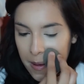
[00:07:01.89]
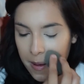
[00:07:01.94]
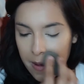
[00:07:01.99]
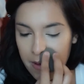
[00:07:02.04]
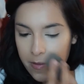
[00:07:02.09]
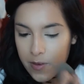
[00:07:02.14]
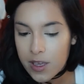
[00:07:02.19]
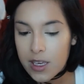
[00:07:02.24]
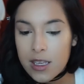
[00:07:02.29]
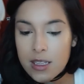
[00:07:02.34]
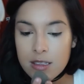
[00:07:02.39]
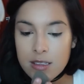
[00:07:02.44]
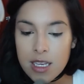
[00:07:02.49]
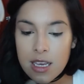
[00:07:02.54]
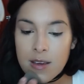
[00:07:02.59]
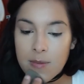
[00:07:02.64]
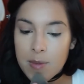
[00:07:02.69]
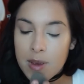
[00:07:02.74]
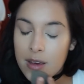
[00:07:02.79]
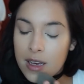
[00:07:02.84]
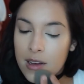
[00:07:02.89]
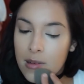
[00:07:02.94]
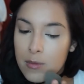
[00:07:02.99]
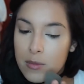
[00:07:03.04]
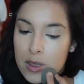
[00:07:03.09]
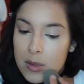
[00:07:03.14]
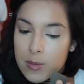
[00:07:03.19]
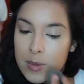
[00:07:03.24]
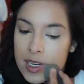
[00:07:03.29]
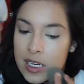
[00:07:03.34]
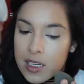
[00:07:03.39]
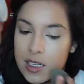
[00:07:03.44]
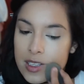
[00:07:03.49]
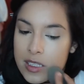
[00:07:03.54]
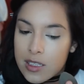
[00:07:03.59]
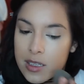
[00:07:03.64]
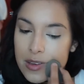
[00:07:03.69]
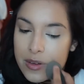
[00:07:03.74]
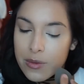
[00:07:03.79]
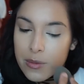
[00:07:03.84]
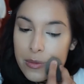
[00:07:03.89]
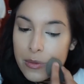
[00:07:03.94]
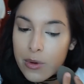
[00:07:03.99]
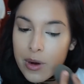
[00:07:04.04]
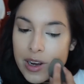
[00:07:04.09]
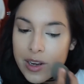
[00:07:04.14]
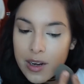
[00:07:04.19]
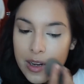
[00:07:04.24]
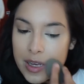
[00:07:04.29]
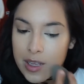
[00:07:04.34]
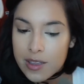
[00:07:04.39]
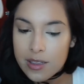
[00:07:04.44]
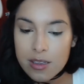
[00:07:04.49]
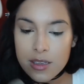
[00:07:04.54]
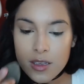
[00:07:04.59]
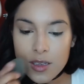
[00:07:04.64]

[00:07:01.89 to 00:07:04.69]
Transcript: If they can save me a couple of bucks, why not?